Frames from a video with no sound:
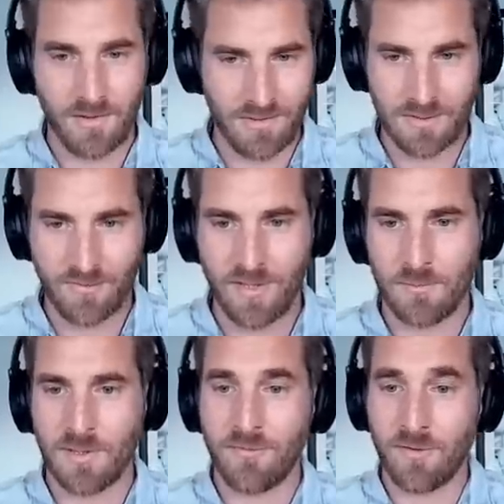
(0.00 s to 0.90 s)
that's
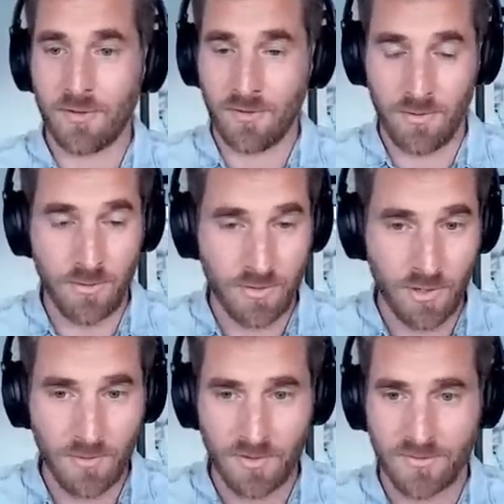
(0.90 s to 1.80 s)
fine. But for
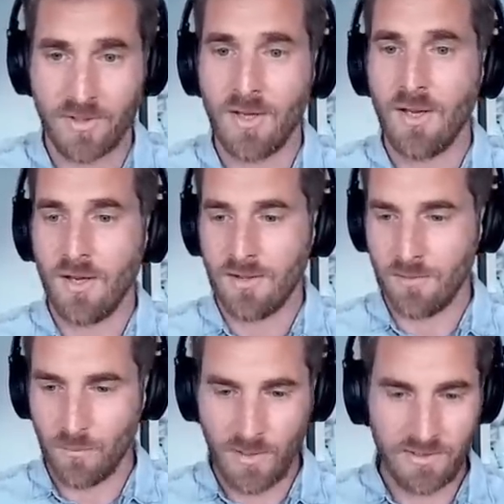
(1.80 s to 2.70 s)
newcomers,
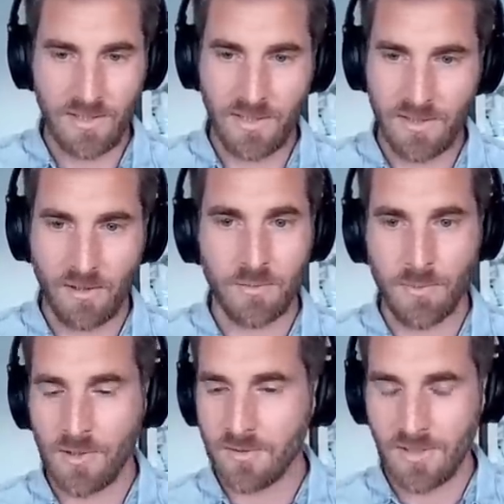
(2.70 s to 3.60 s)
when they
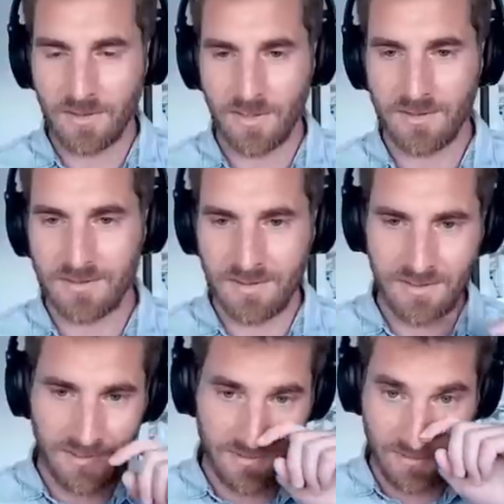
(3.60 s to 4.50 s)
onboard and they
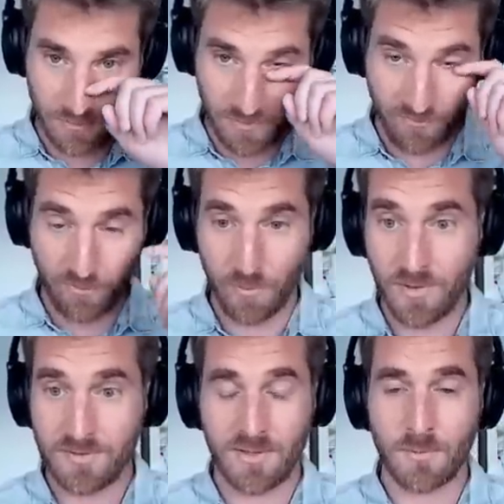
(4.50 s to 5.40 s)
see this twenty-four
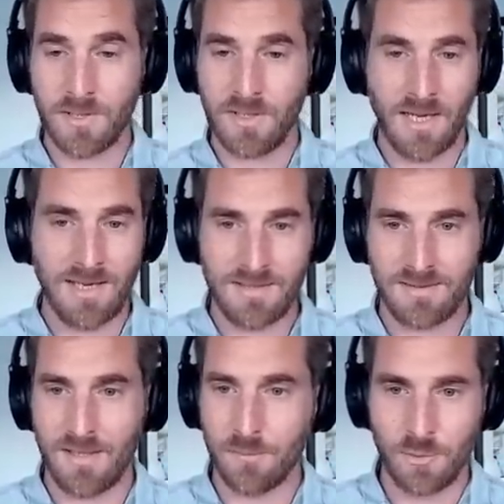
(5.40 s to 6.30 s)
words, and we
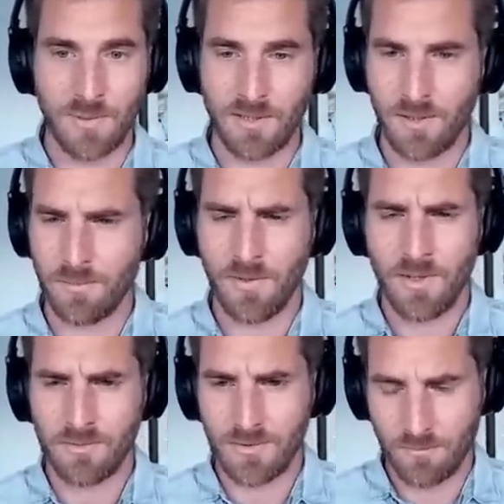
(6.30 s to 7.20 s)
ask them to back up,
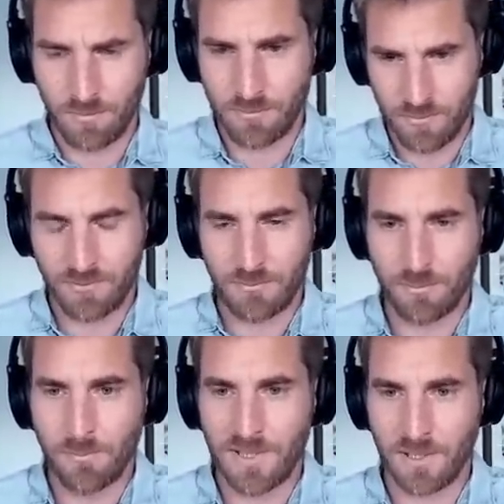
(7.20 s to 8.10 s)
to
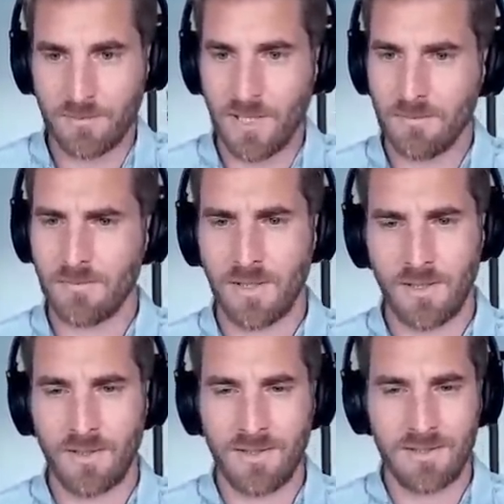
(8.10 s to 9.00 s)
back up them,
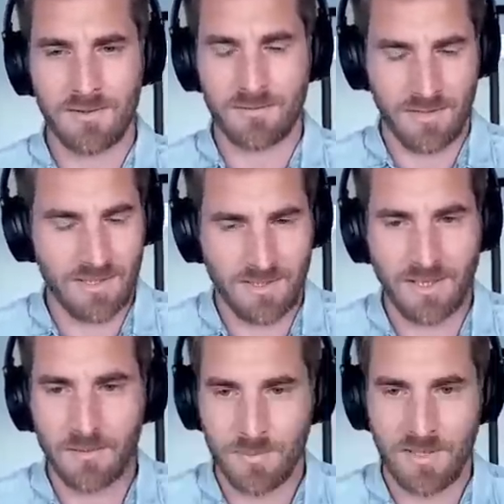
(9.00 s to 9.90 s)
uh, it it
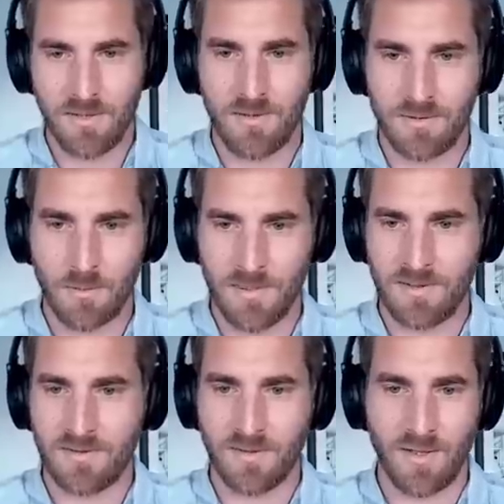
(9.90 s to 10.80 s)
can be a little
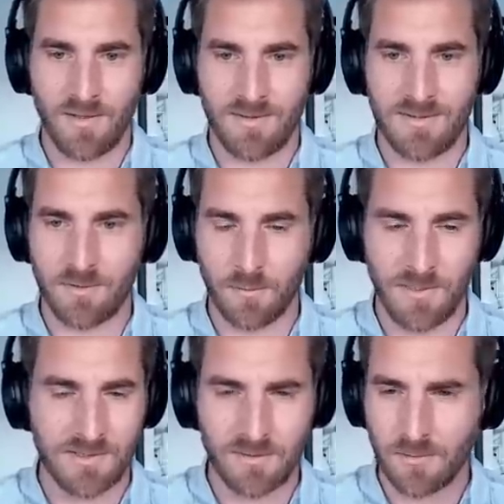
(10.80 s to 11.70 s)
bit uh,
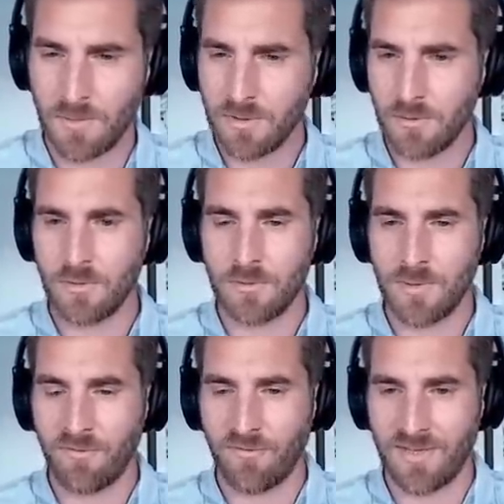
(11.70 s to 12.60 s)
disturbing. So what do you do
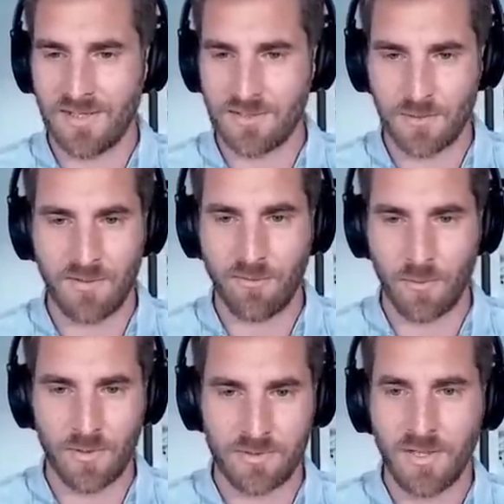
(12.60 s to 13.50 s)
with those
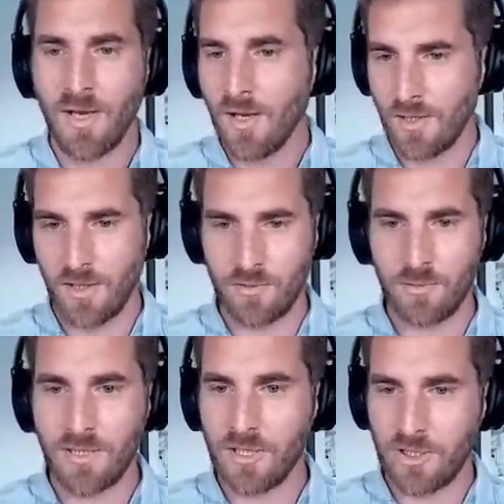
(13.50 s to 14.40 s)
twenty-four words? Uh,
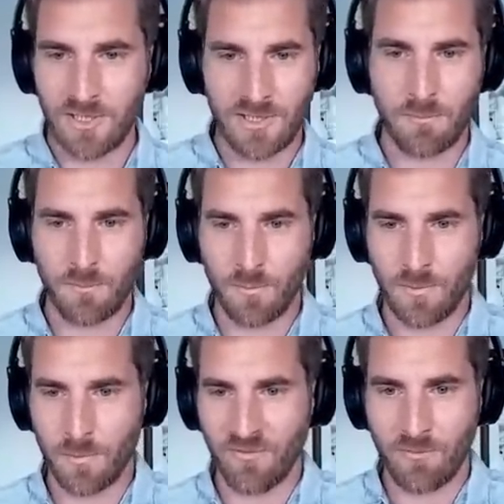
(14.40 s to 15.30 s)
do I share them
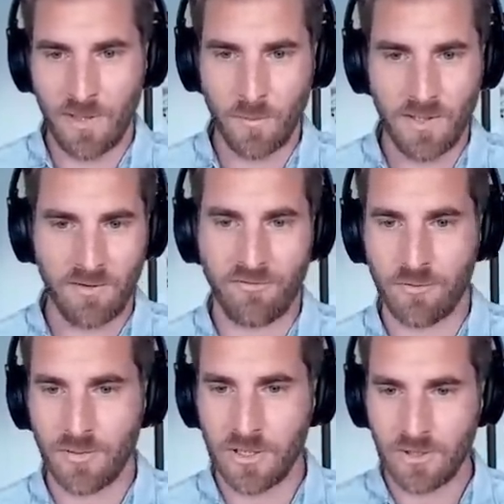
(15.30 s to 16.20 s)
with my wife?
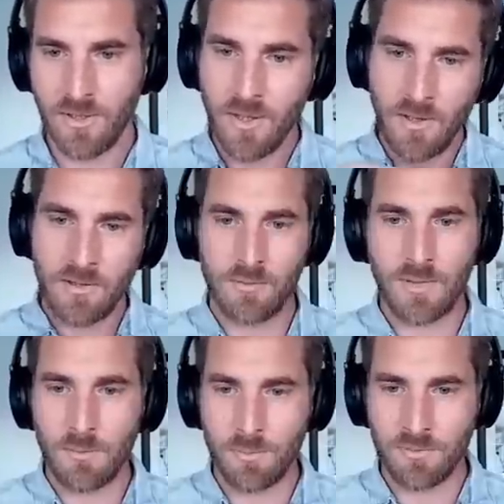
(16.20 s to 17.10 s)
Do I? Do
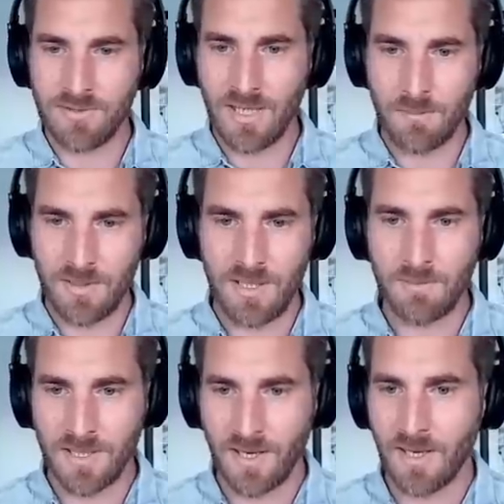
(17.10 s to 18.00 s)
I put them in
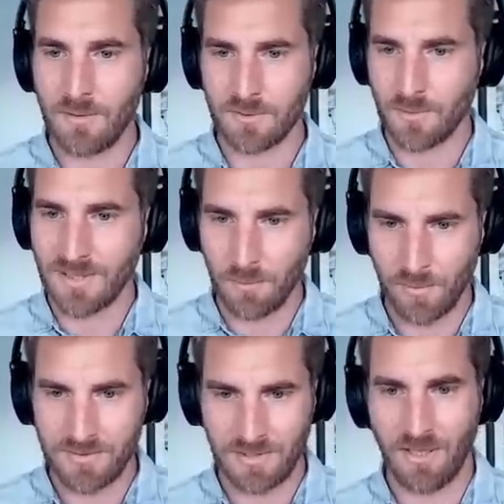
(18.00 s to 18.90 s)
my house? What
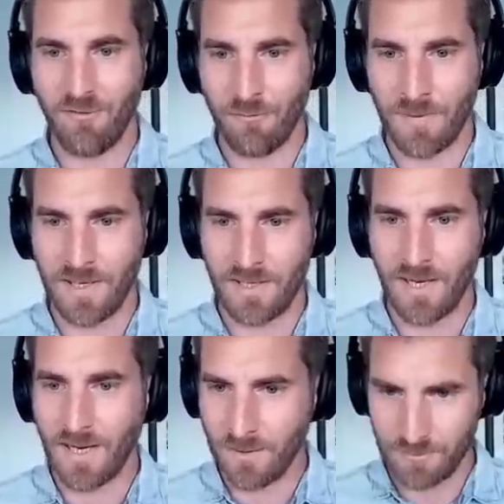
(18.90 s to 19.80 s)
happens if my
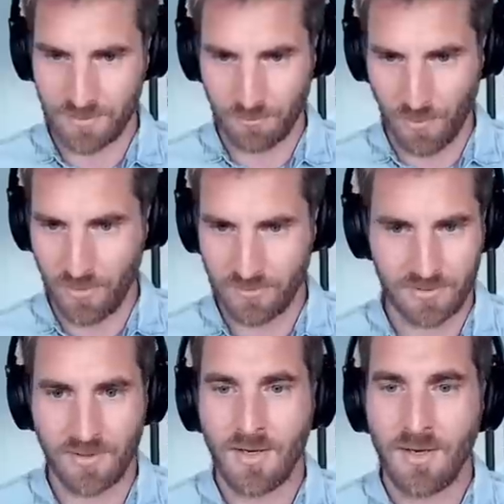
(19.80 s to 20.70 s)
house
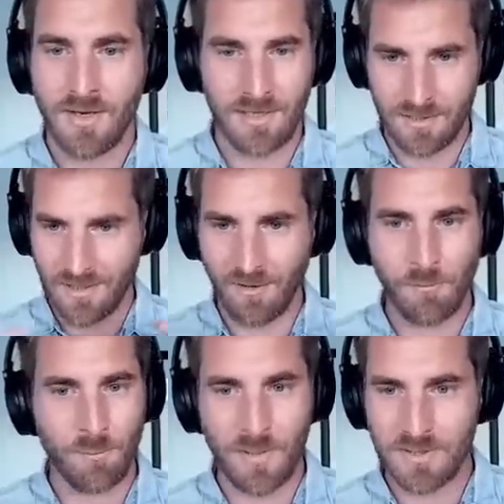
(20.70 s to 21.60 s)
burns? Like, there
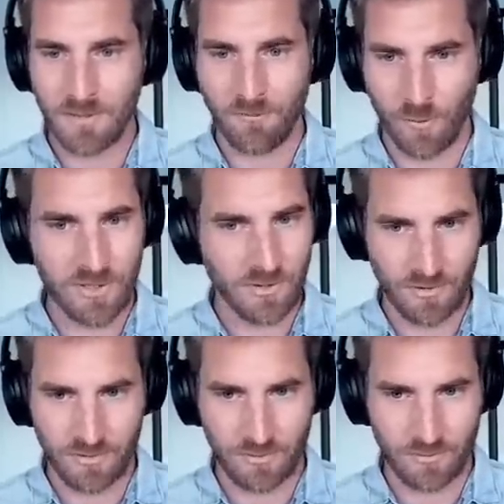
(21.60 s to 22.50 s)
are plenty of
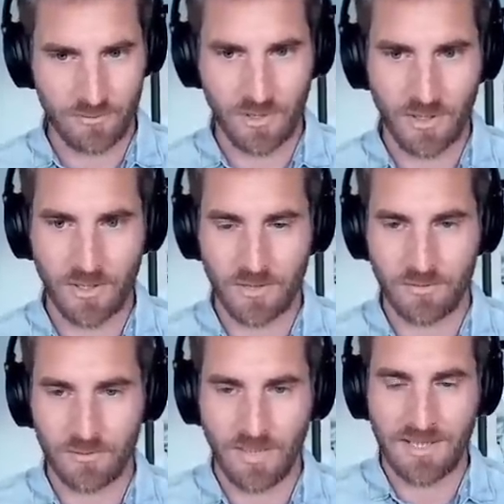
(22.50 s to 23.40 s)
questions to uh, to